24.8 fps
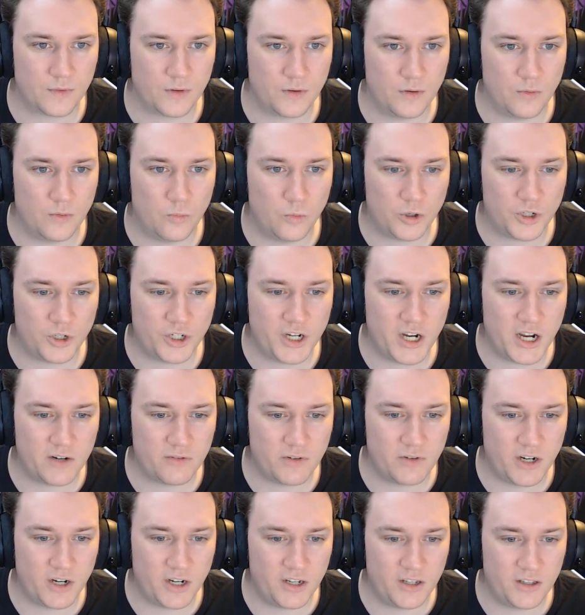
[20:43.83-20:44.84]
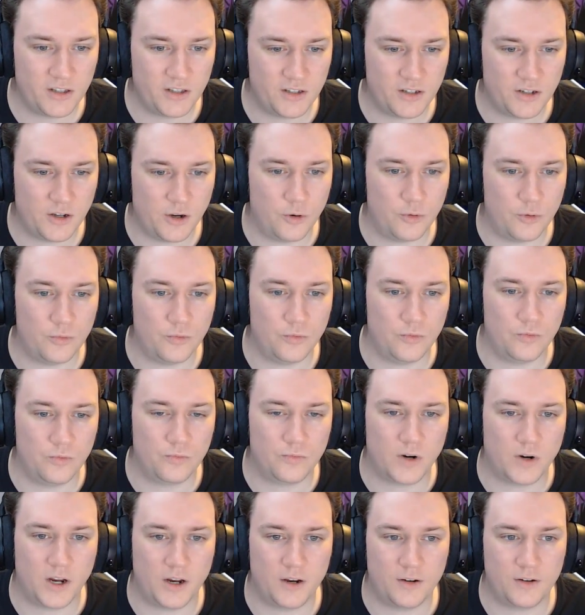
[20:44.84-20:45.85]
Watch out, regular. Oh,
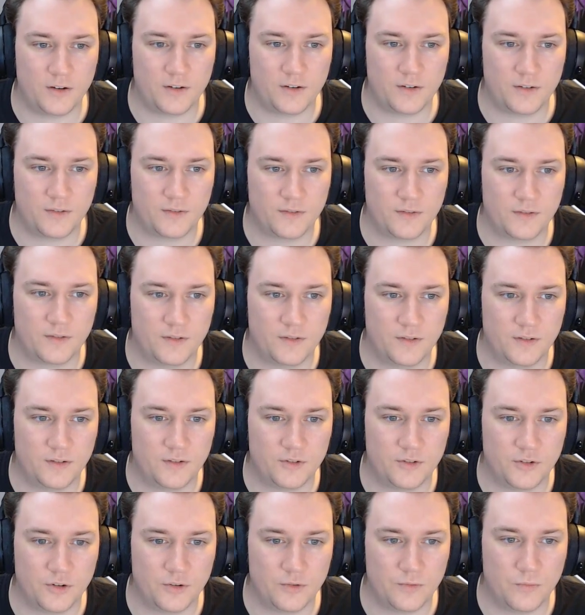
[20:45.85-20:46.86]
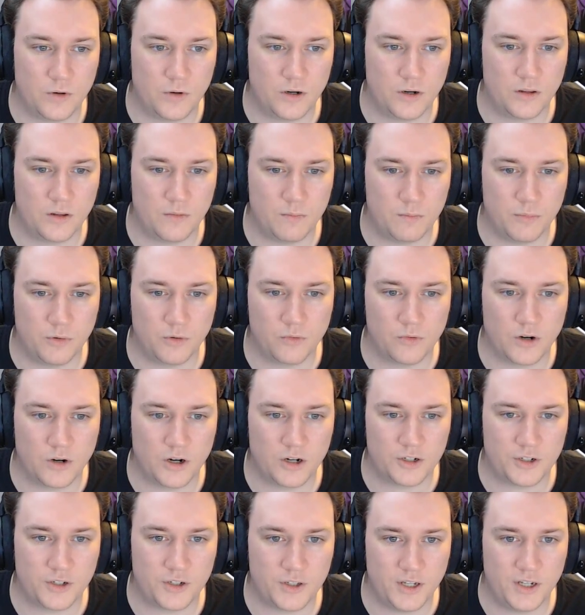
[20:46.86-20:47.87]
right. So one of the
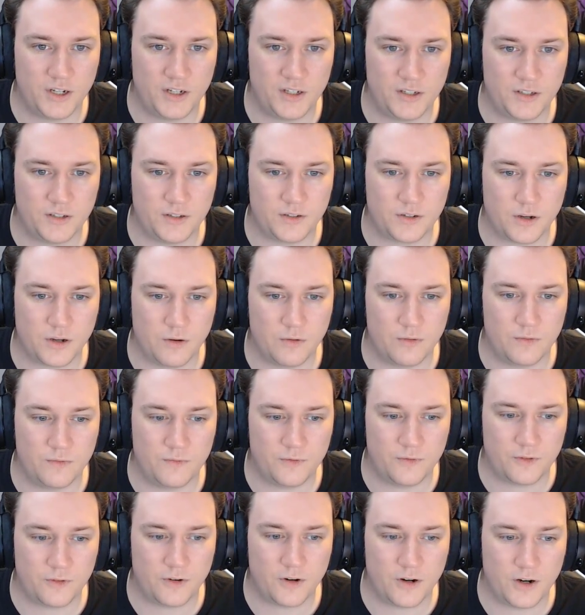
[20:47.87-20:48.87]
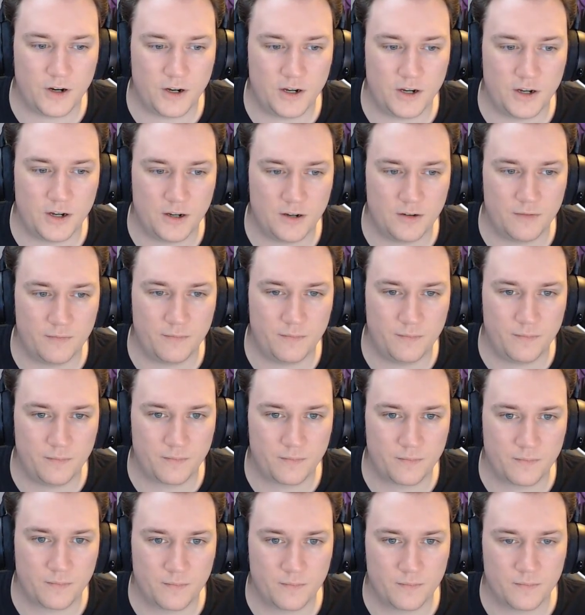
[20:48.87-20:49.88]
bulrush things is going for
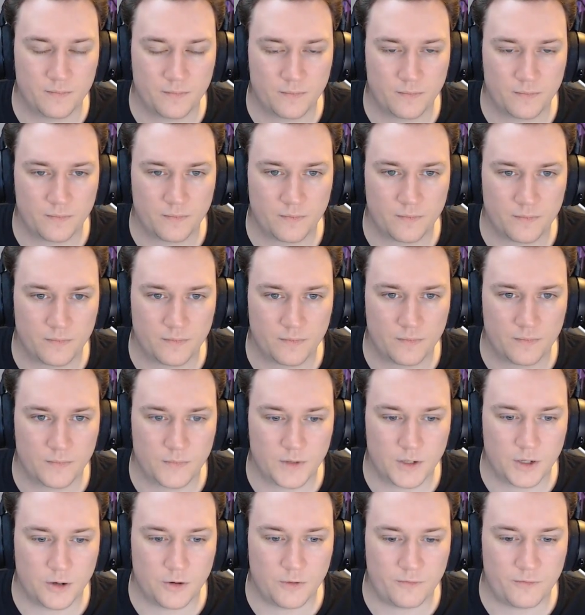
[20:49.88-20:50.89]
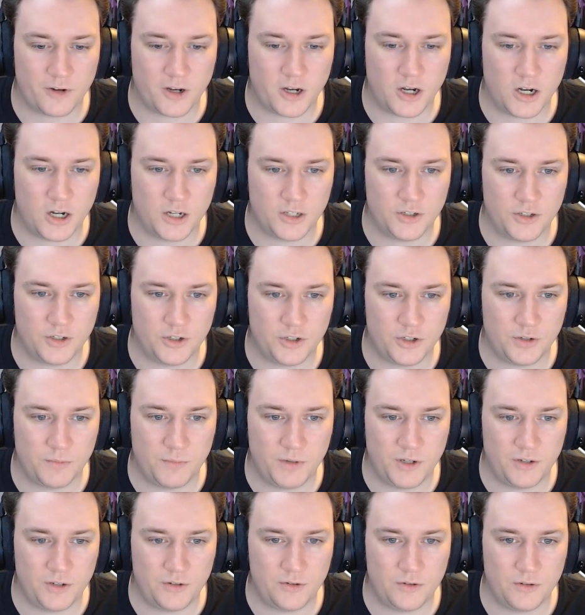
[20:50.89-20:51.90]
hearts and
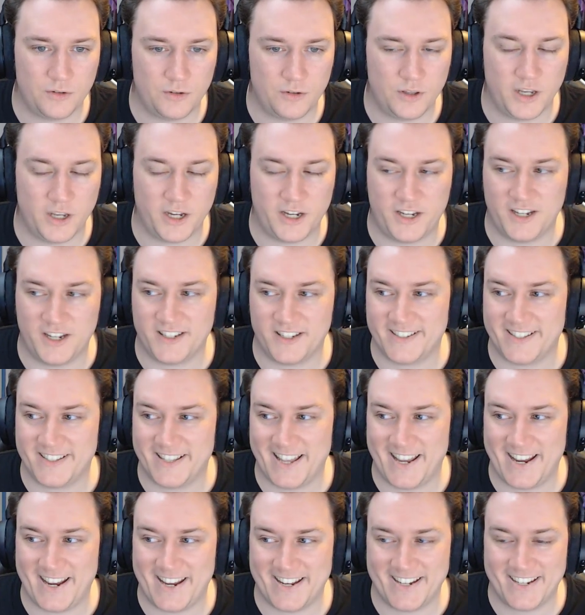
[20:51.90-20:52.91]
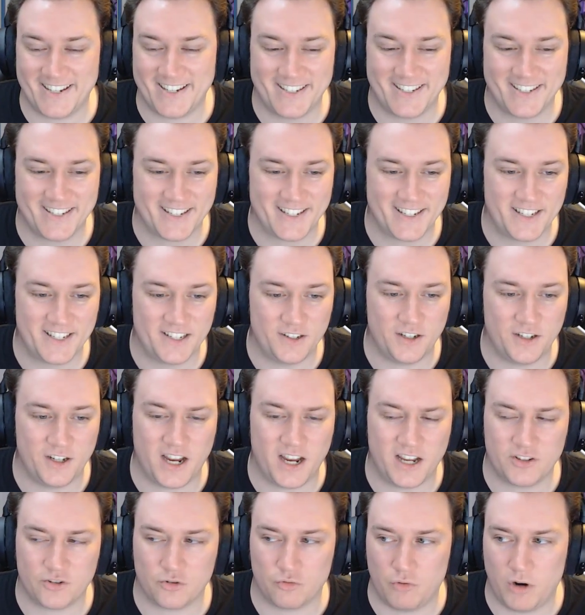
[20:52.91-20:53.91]
Shibisu. They're just legging it. It
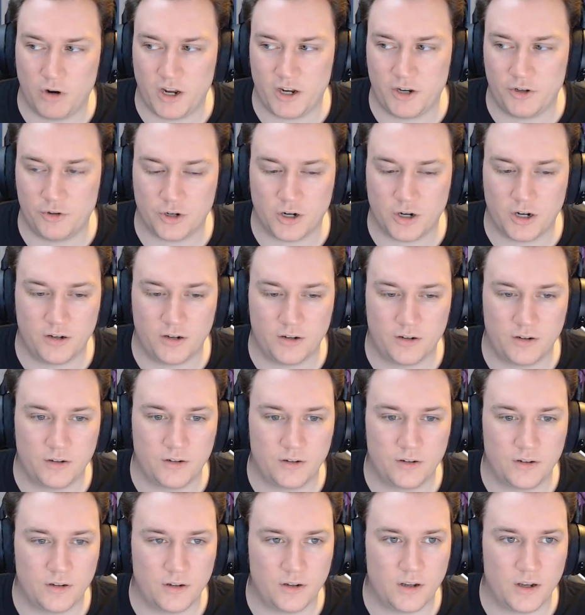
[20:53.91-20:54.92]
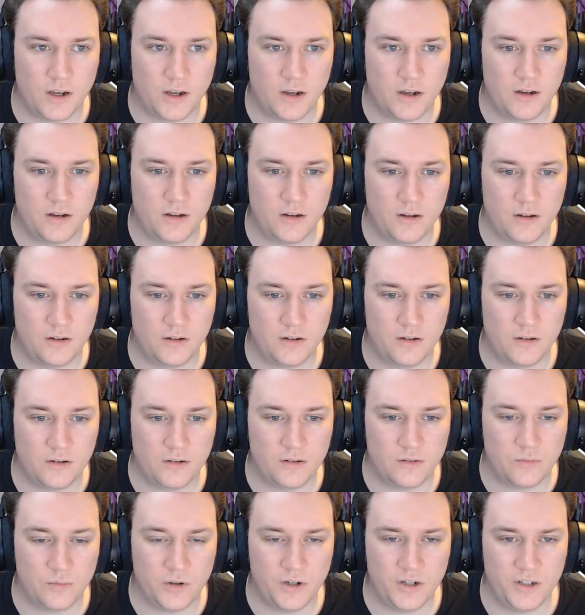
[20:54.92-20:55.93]
has a range, right? Huh?
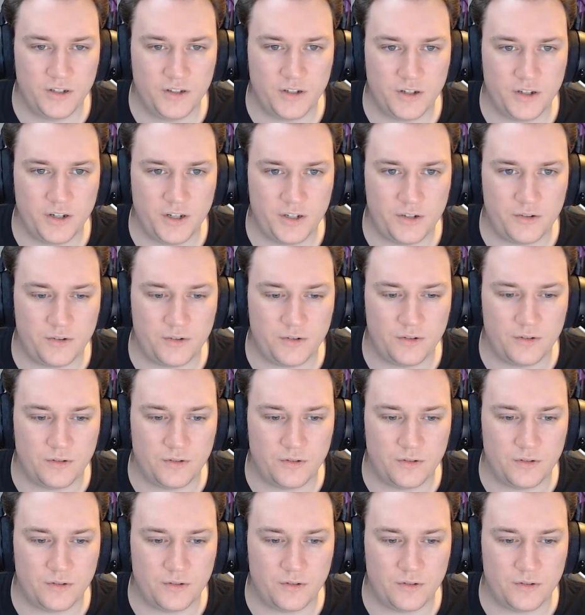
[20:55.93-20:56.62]
What is it, Isu?